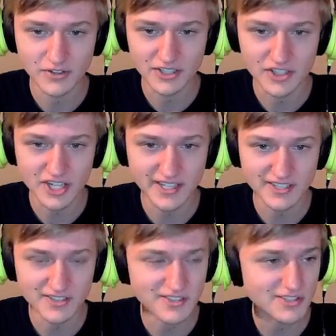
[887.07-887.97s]

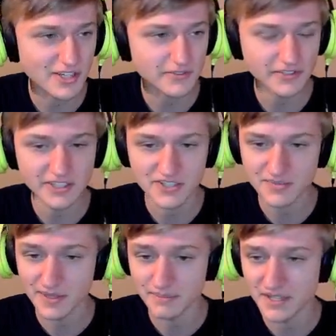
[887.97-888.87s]
enchanted stuff. Here's
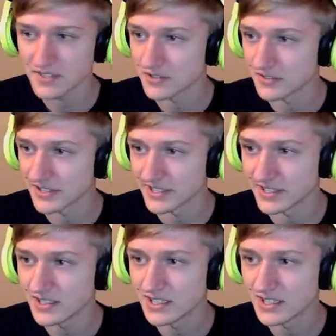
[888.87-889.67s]
my base over here.